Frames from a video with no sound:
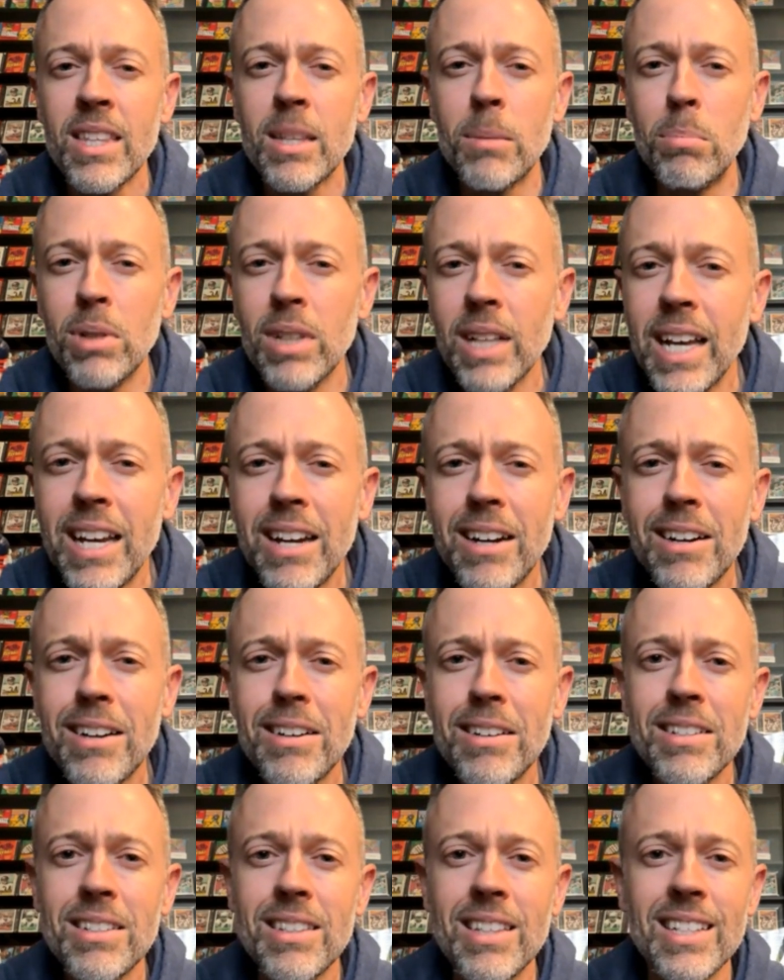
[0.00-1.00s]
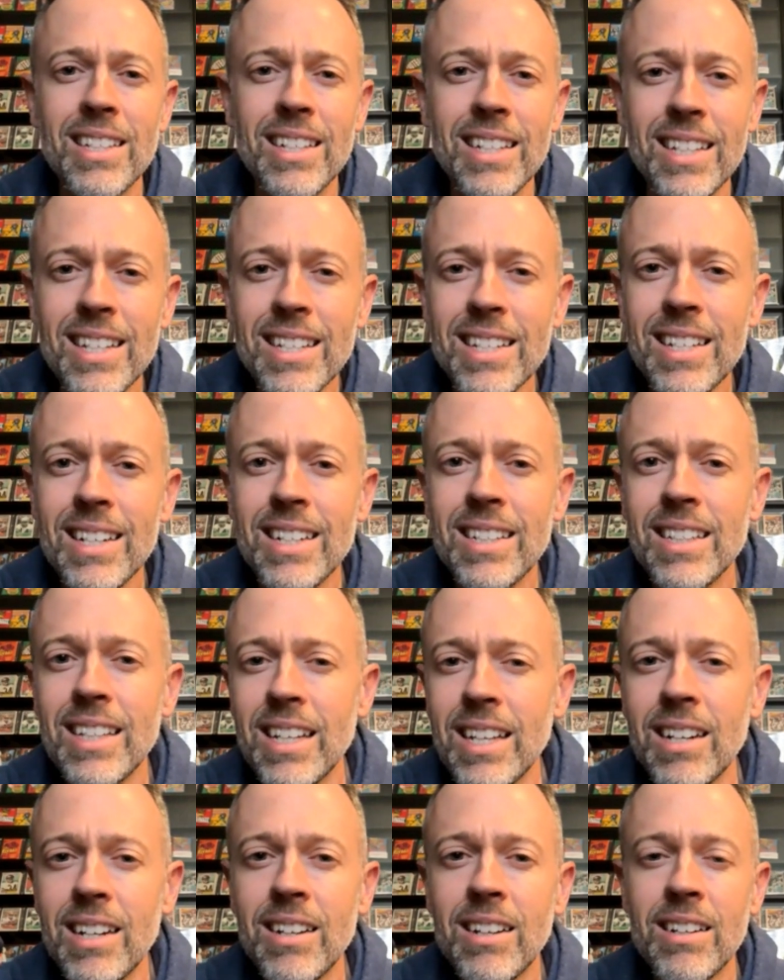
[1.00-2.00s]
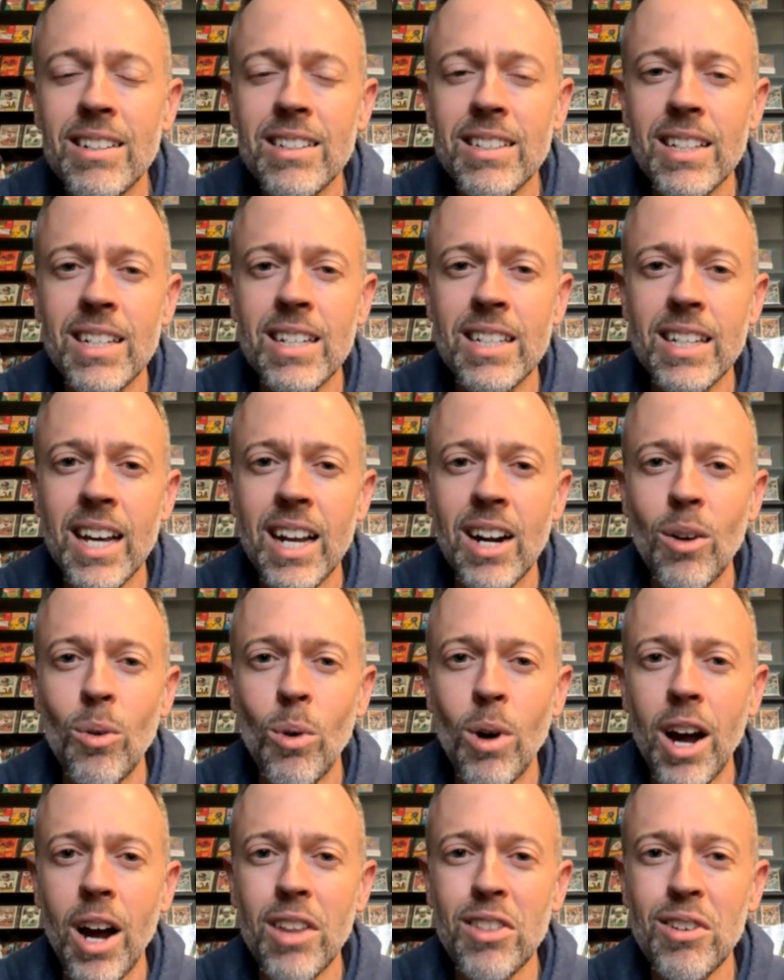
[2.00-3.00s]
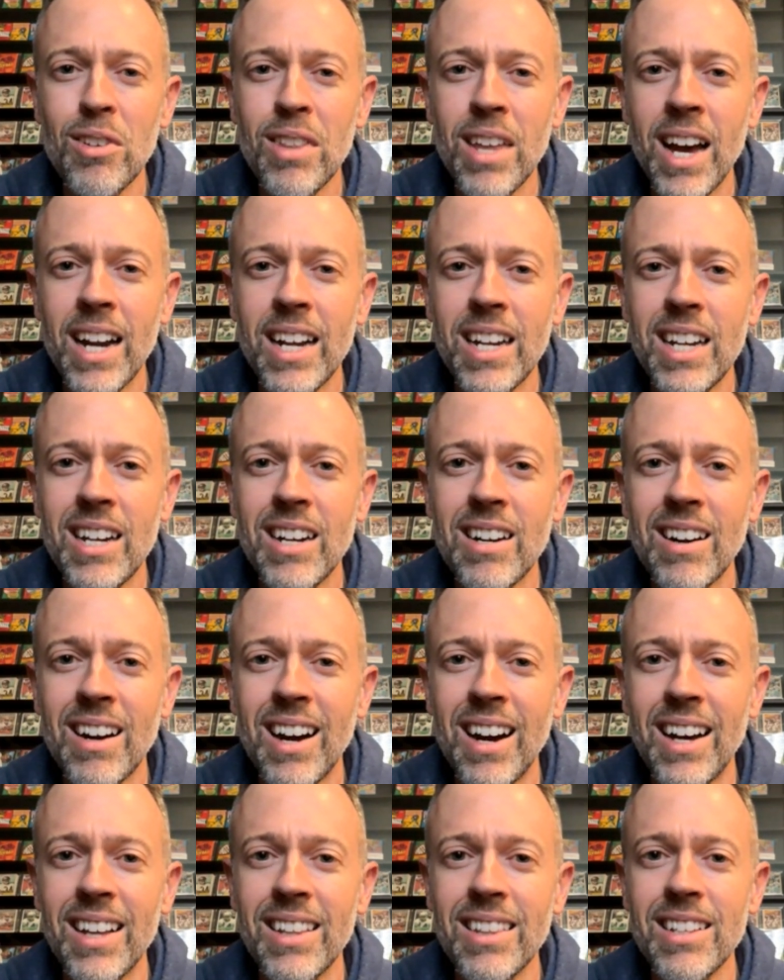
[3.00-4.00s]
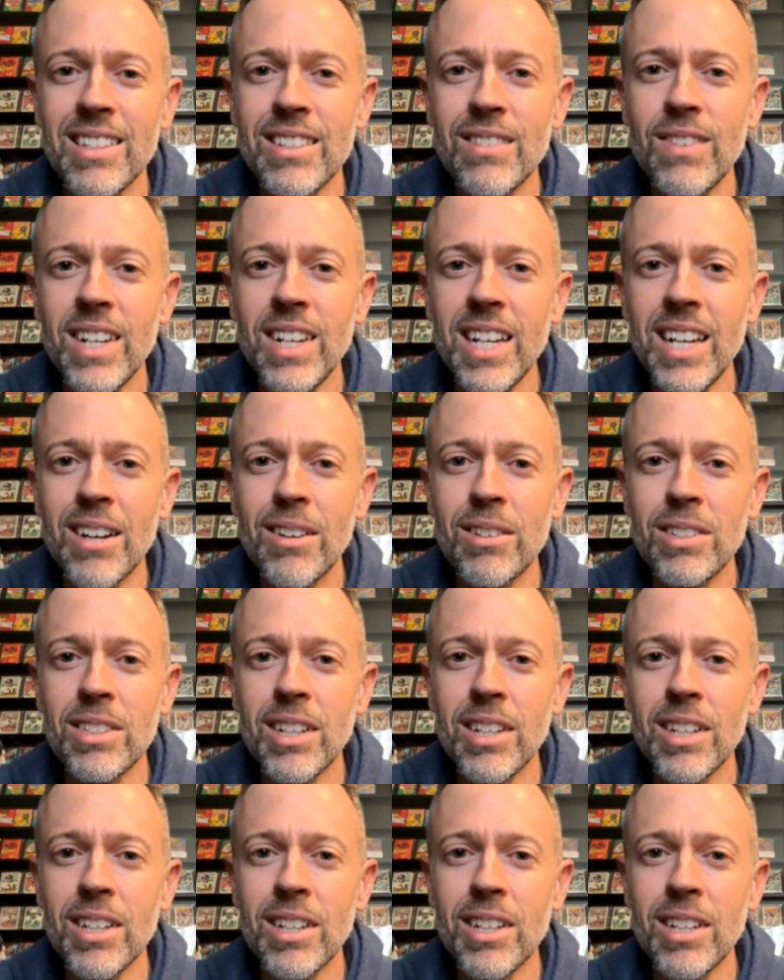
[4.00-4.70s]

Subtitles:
the players, the statistics, the years, and just kind of walk through that here on this video.